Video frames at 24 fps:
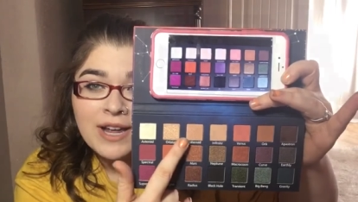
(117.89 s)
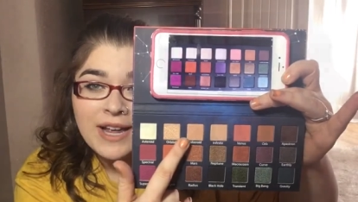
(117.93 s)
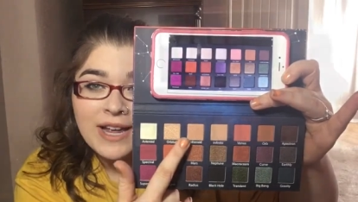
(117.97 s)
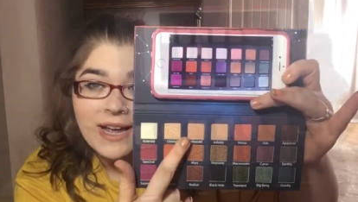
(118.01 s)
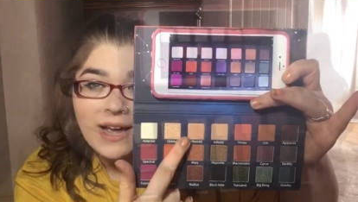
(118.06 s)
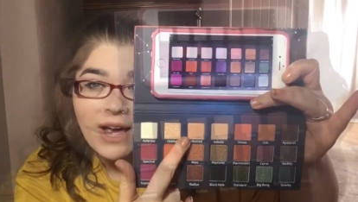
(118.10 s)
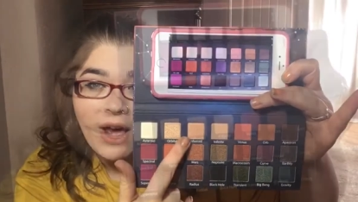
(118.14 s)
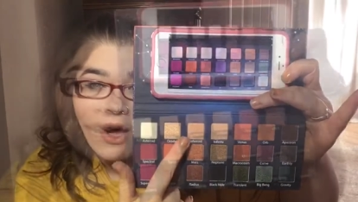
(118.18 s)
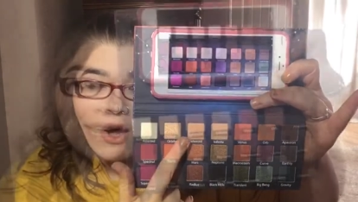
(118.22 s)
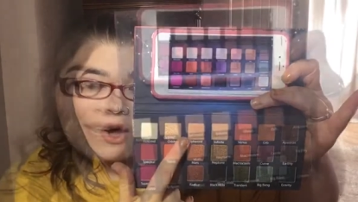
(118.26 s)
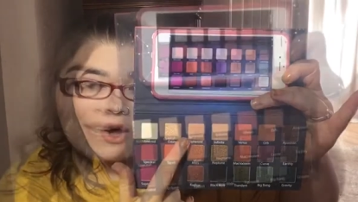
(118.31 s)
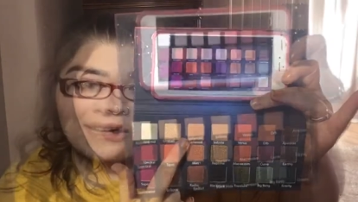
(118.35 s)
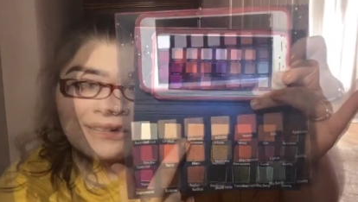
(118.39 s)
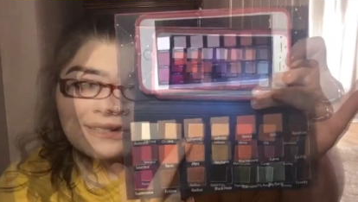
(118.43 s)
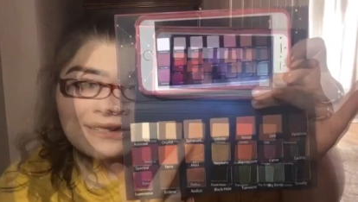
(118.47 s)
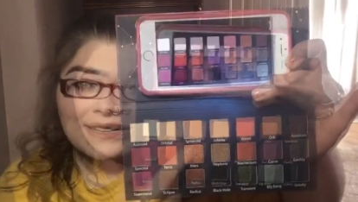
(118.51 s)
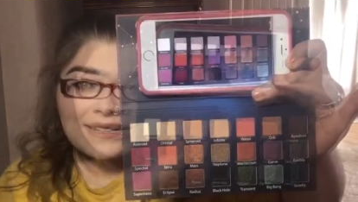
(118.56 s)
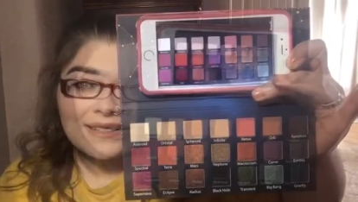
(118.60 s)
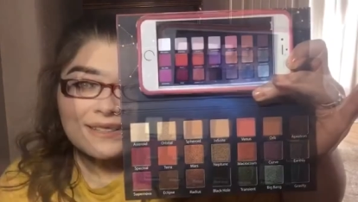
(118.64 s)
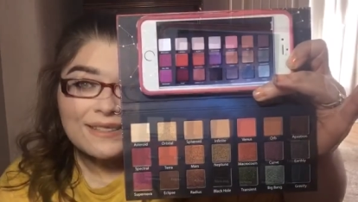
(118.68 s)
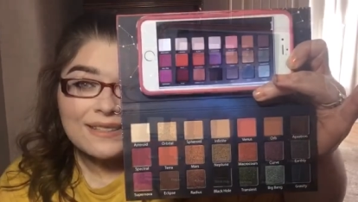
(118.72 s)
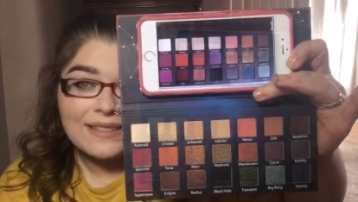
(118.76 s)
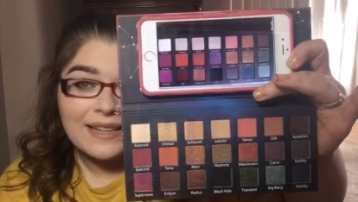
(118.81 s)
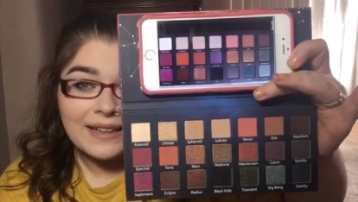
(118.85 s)
it is
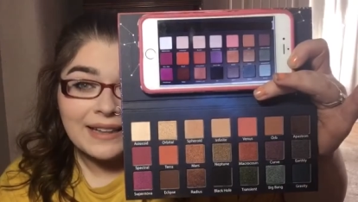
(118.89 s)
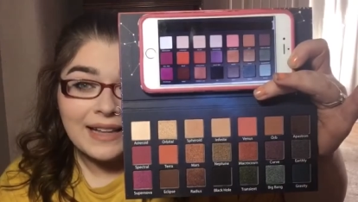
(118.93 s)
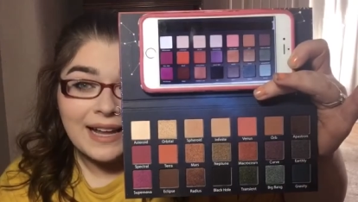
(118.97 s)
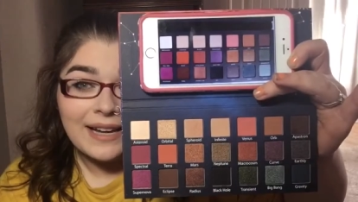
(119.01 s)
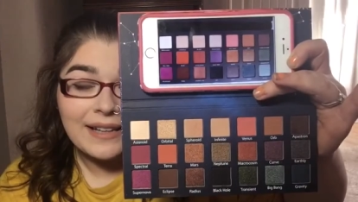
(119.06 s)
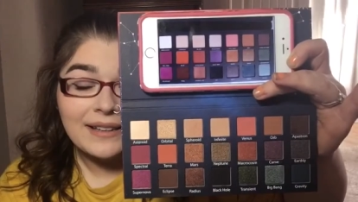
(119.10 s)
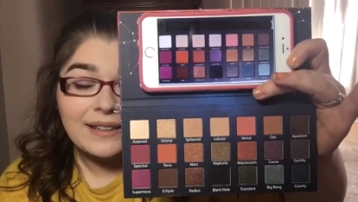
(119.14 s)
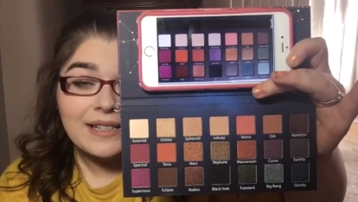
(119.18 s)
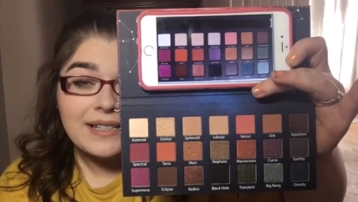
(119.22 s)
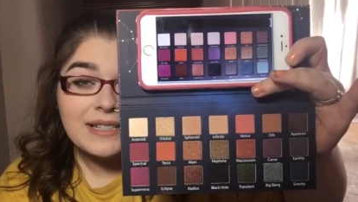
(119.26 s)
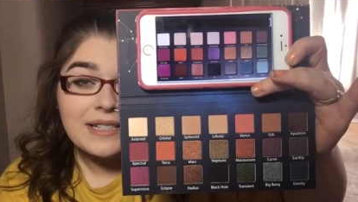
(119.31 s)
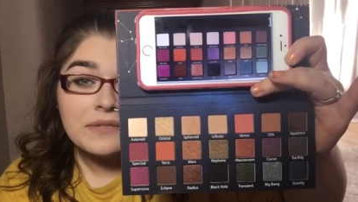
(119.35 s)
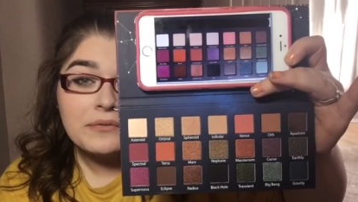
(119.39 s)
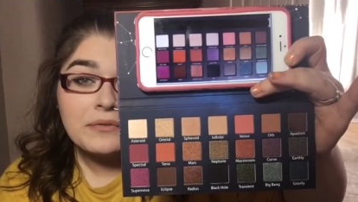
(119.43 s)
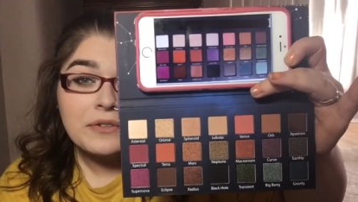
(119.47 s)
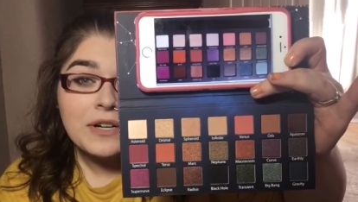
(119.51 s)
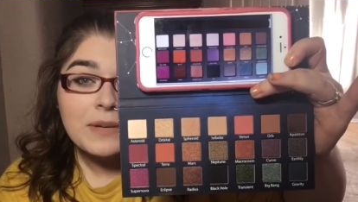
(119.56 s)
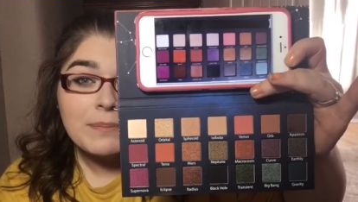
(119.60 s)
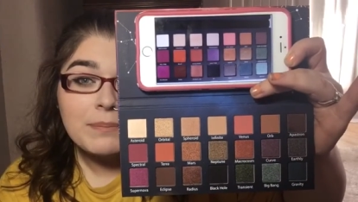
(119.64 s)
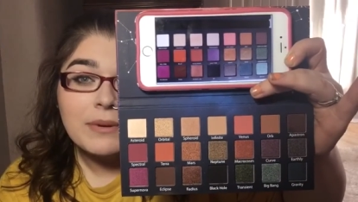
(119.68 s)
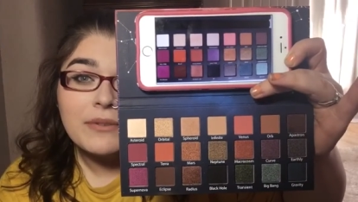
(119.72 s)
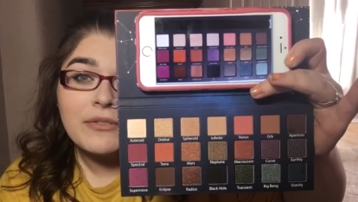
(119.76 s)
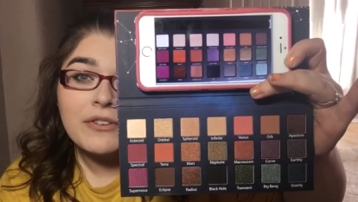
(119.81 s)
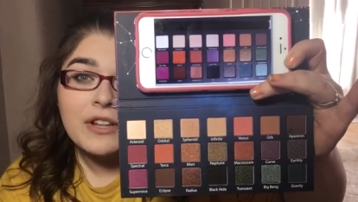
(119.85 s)
orange, slightly
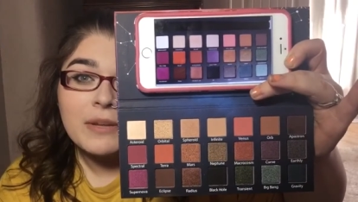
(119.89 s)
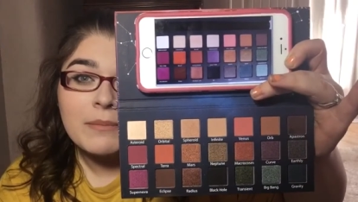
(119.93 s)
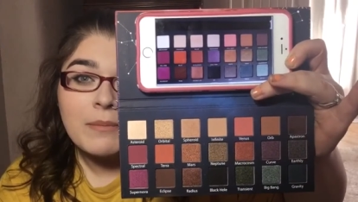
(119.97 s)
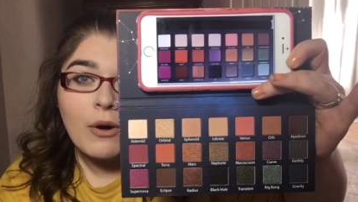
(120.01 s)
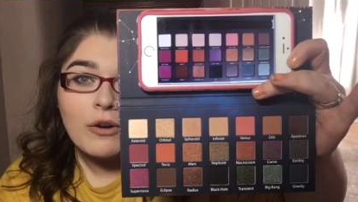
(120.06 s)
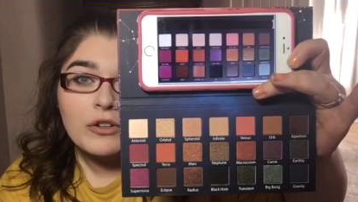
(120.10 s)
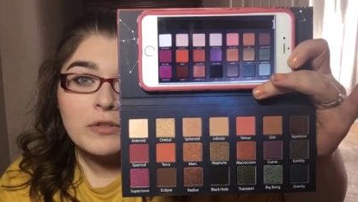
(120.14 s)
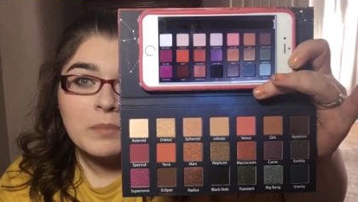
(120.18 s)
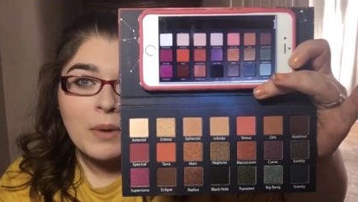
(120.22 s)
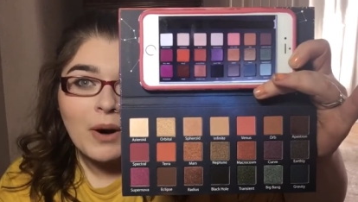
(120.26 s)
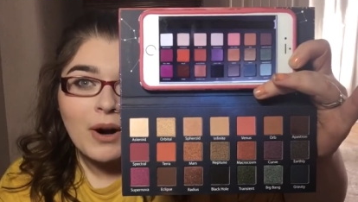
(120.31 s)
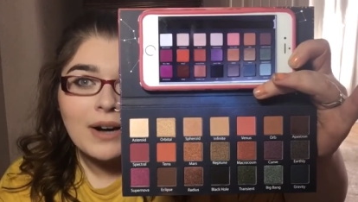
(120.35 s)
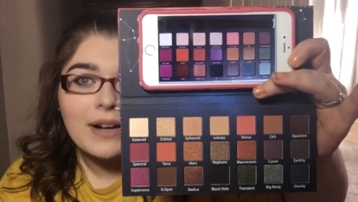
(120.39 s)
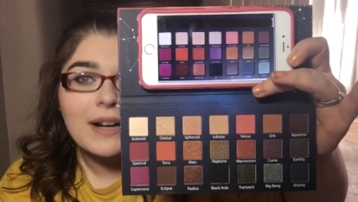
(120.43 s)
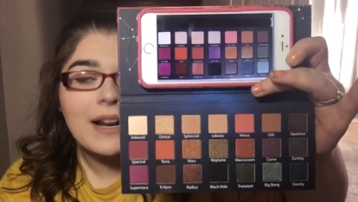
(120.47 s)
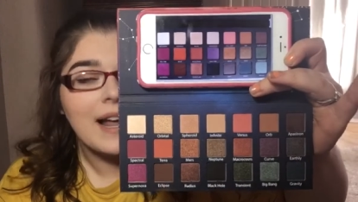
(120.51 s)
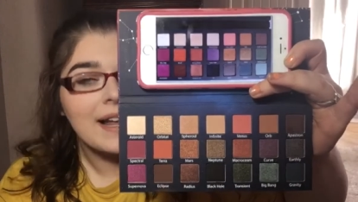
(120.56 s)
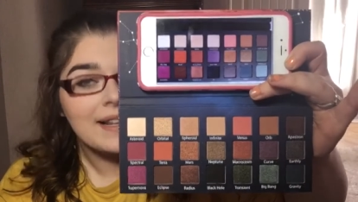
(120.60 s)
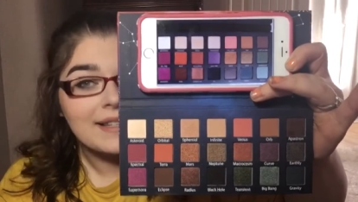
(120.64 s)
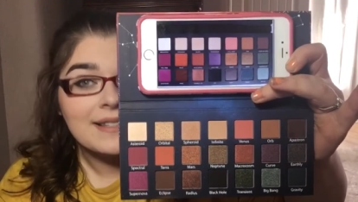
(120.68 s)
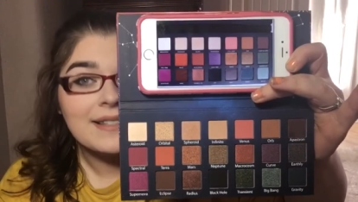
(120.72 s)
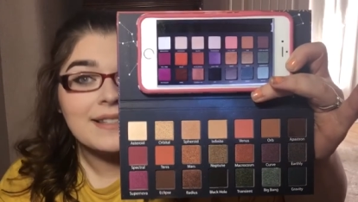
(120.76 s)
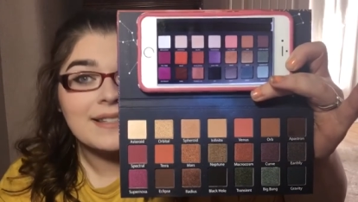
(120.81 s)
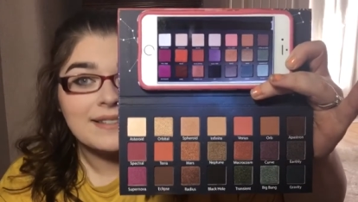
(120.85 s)
different, but for the most part,
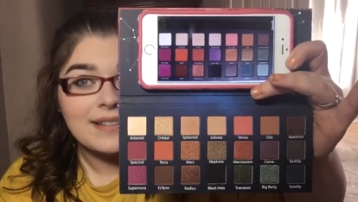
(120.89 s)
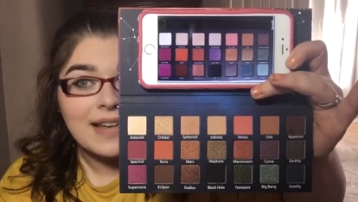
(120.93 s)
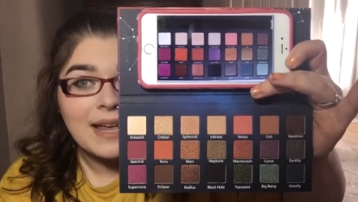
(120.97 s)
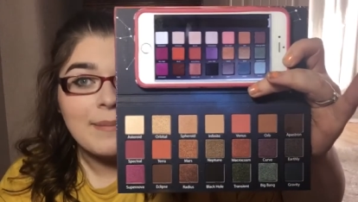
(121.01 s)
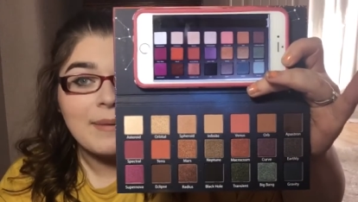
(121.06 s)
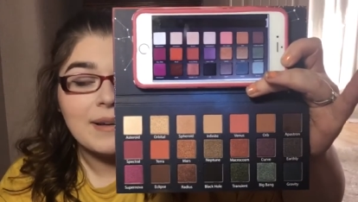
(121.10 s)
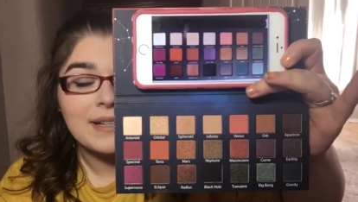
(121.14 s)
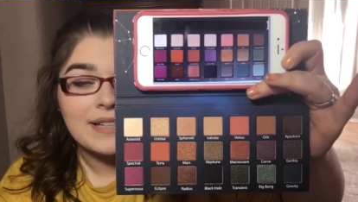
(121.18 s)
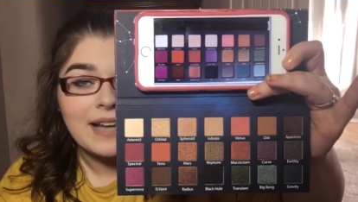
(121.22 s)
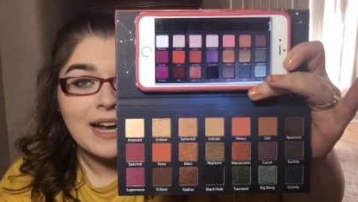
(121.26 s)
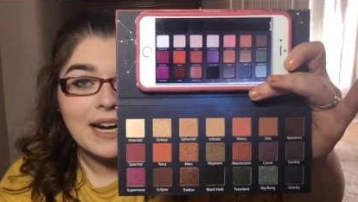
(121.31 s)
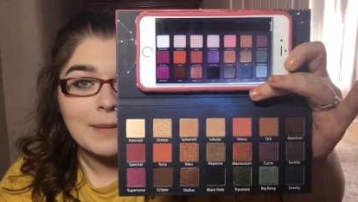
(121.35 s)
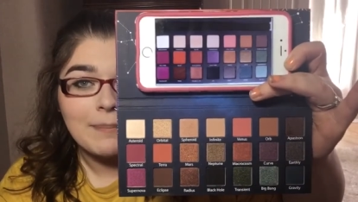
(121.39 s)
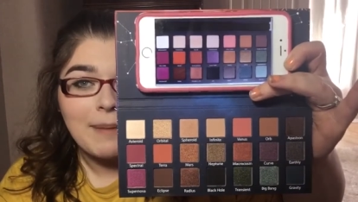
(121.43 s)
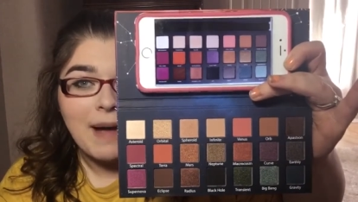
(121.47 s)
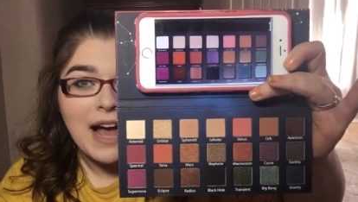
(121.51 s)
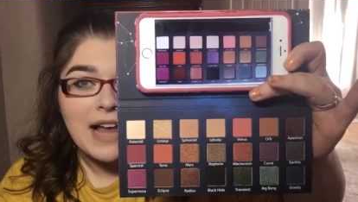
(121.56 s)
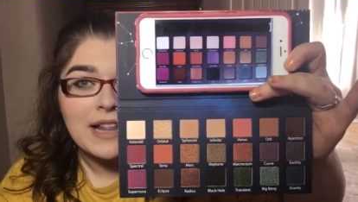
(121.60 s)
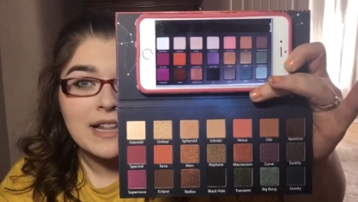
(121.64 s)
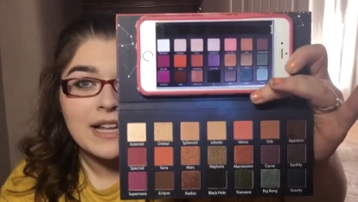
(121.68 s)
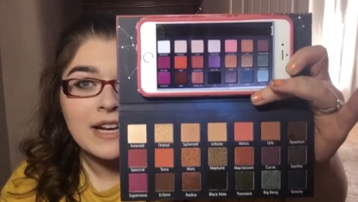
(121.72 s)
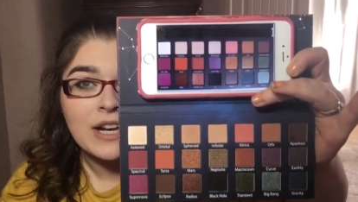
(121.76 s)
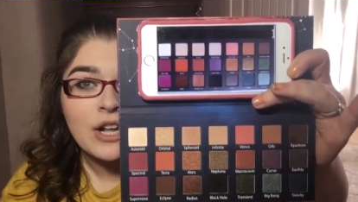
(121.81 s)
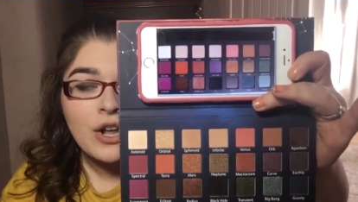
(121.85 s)
it's the same exact
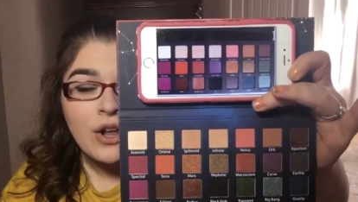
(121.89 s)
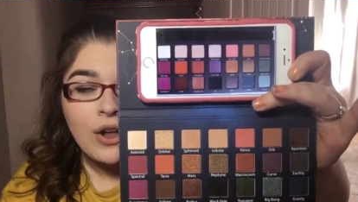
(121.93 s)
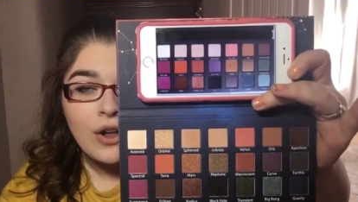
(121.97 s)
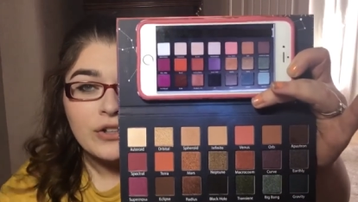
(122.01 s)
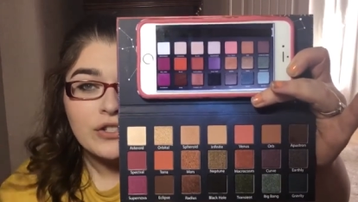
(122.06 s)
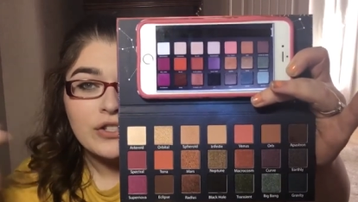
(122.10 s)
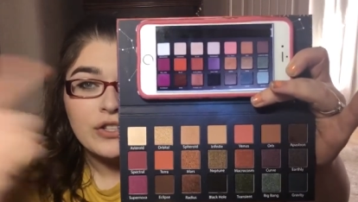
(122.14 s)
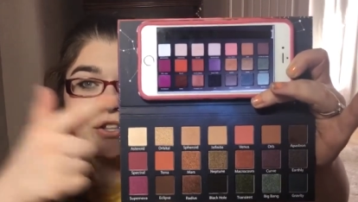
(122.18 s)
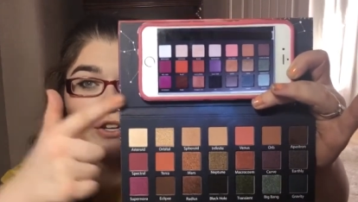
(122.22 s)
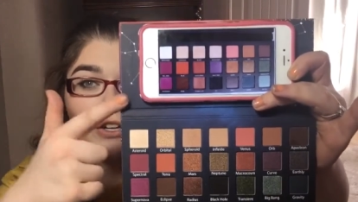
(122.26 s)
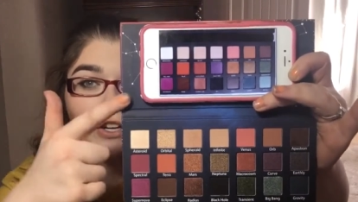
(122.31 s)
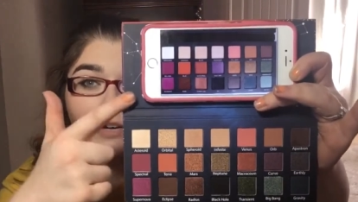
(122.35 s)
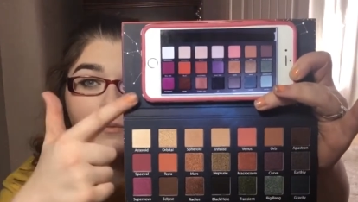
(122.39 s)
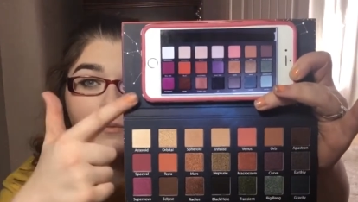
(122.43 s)
palette. So the